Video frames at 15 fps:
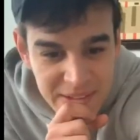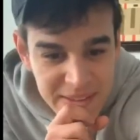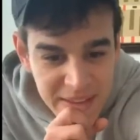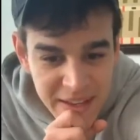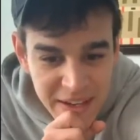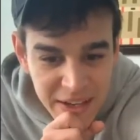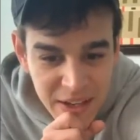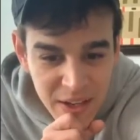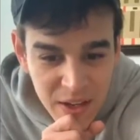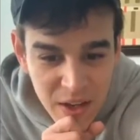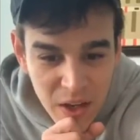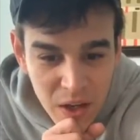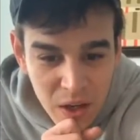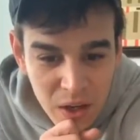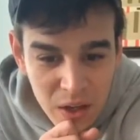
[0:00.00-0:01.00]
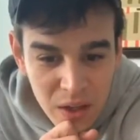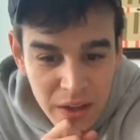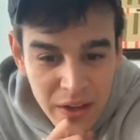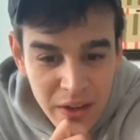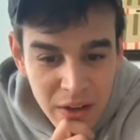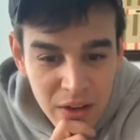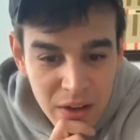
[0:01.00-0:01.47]
Letting go
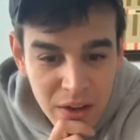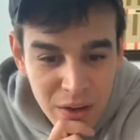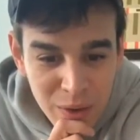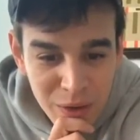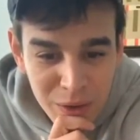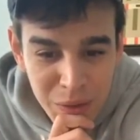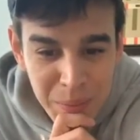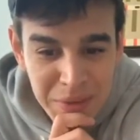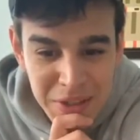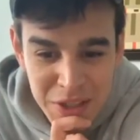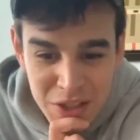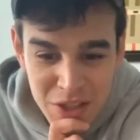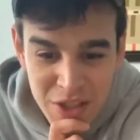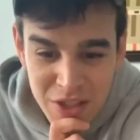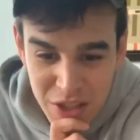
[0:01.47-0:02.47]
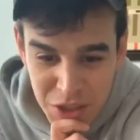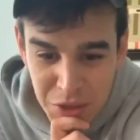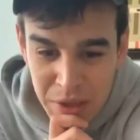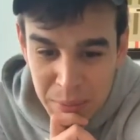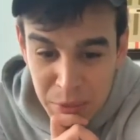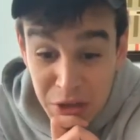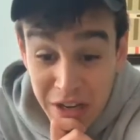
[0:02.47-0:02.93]
all repetitions is such a
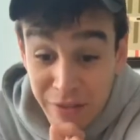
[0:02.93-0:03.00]
great book.